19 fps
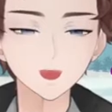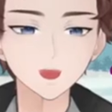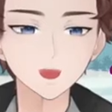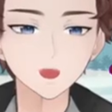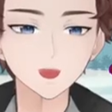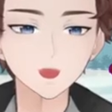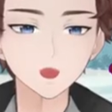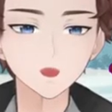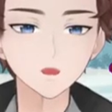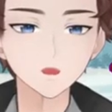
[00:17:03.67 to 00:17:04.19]

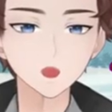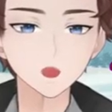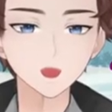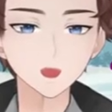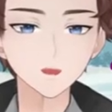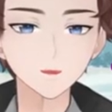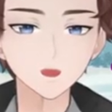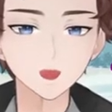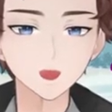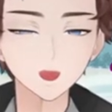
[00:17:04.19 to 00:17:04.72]
she's
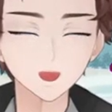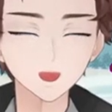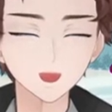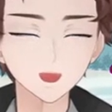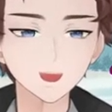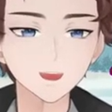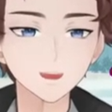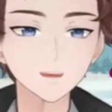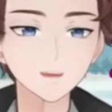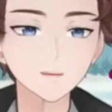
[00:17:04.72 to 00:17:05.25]

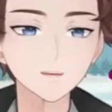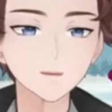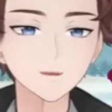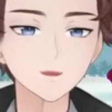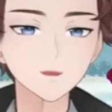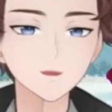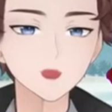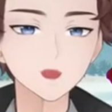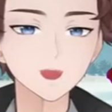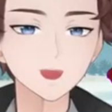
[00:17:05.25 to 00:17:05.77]
Wi-Fiing. I'm
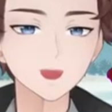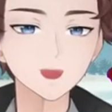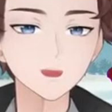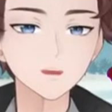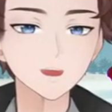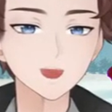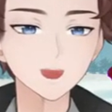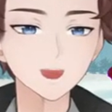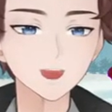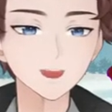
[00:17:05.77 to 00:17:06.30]
sorry,
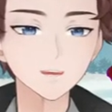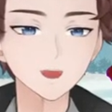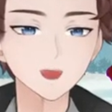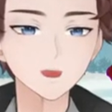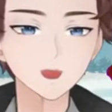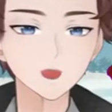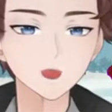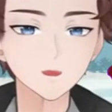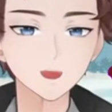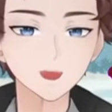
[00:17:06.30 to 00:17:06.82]
Chai. It's
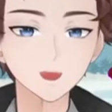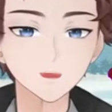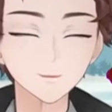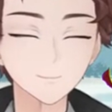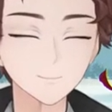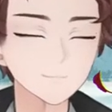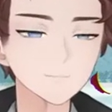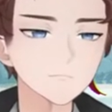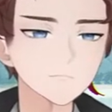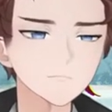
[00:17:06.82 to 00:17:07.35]
okay.
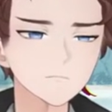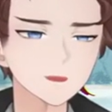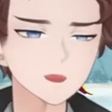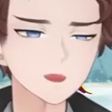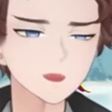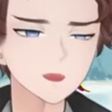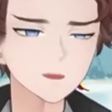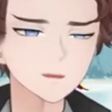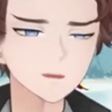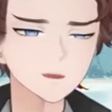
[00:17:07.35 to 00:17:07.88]
I'm
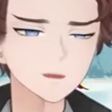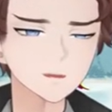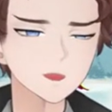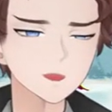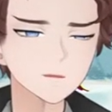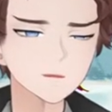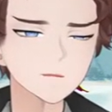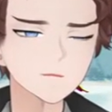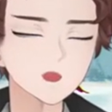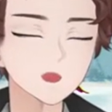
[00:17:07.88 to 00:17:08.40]
glad you can make it
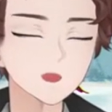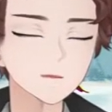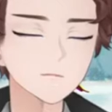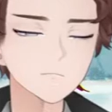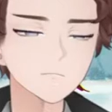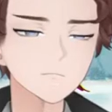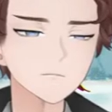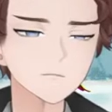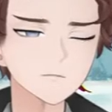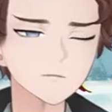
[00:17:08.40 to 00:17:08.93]
though.
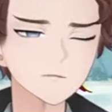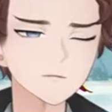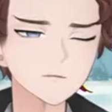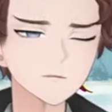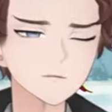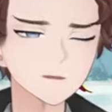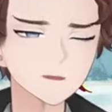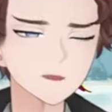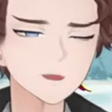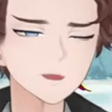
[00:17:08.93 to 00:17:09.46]

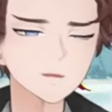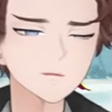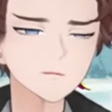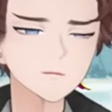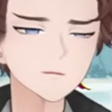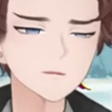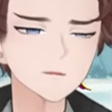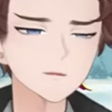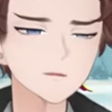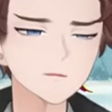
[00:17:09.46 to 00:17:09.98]
Uh, let me
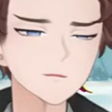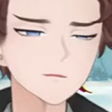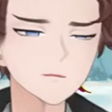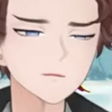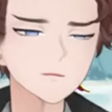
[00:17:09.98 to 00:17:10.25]
see.